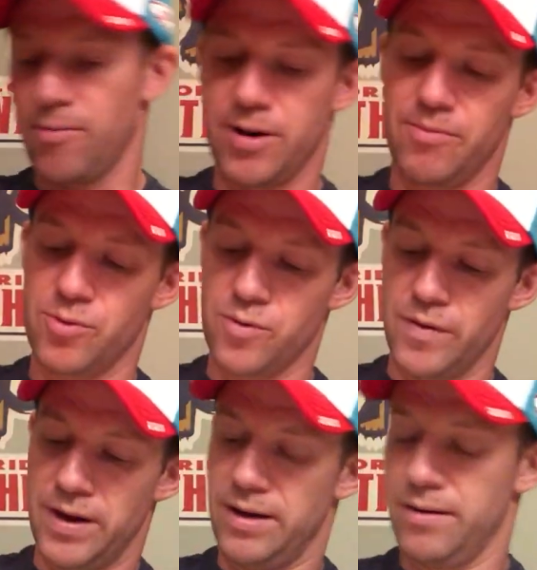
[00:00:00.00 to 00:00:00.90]
I want to move
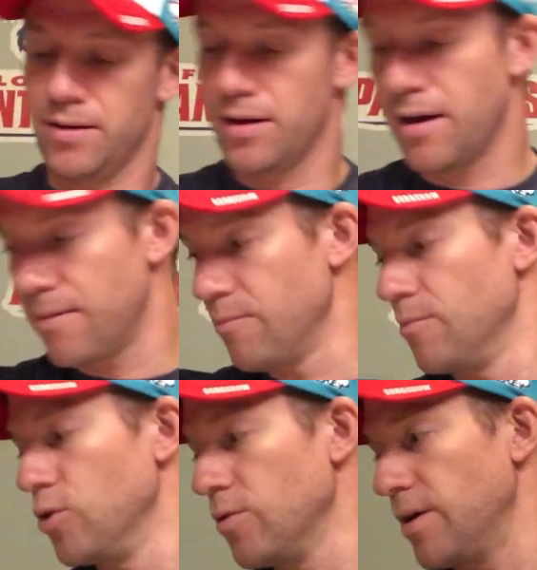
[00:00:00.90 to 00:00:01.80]

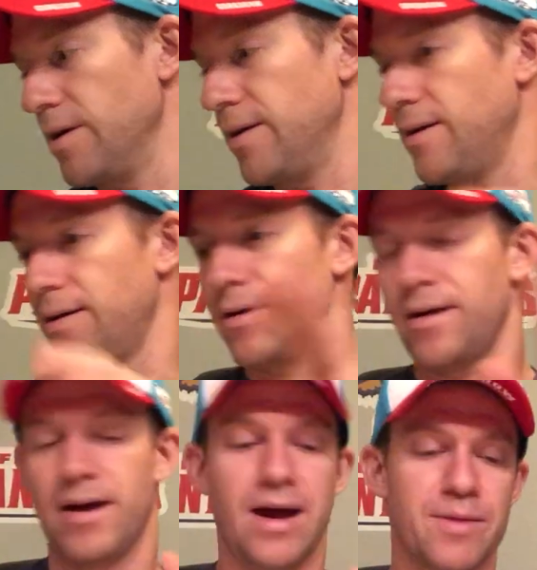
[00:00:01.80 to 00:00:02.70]
it.
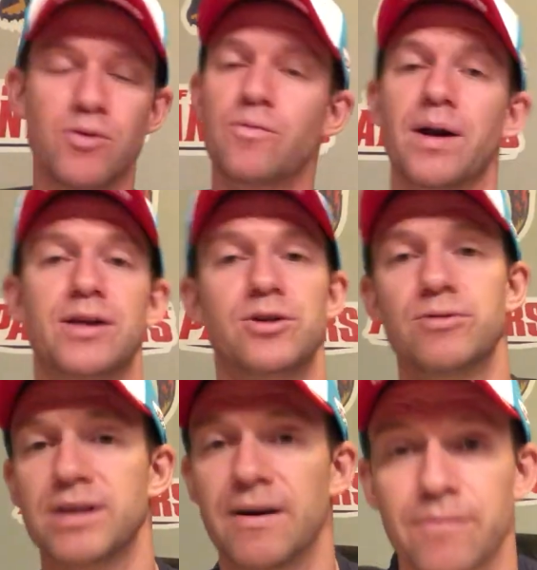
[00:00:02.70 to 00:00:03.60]
Any movement I do
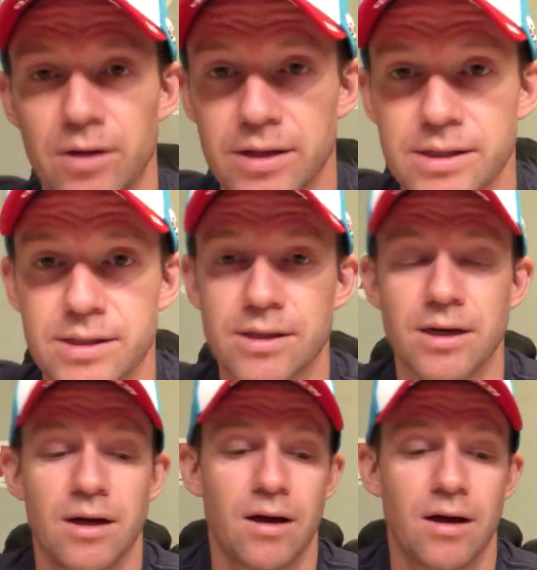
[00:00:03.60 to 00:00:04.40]
is effortless.